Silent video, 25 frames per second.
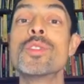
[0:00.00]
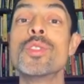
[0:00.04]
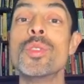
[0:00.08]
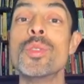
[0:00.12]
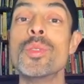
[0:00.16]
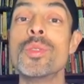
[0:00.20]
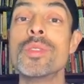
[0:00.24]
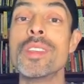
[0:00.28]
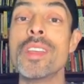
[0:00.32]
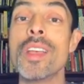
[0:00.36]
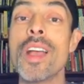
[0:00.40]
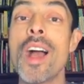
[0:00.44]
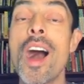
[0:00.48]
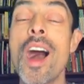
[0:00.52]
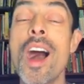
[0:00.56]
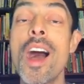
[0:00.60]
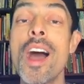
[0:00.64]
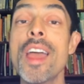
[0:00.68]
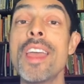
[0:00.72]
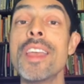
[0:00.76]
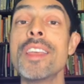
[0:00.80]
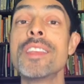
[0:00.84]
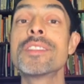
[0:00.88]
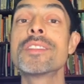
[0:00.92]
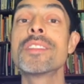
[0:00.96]
using
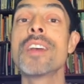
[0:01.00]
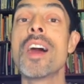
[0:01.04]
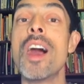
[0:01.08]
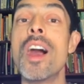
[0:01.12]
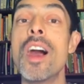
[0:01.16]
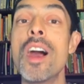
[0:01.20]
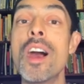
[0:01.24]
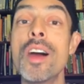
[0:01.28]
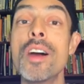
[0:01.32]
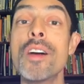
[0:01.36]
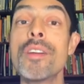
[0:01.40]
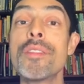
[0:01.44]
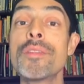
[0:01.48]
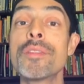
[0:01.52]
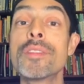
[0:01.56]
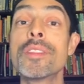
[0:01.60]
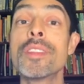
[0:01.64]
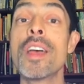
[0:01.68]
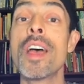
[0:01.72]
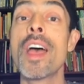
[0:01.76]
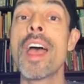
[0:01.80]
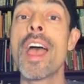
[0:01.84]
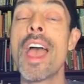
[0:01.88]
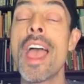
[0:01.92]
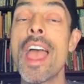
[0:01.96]
ice
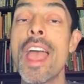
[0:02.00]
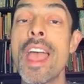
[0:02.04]
after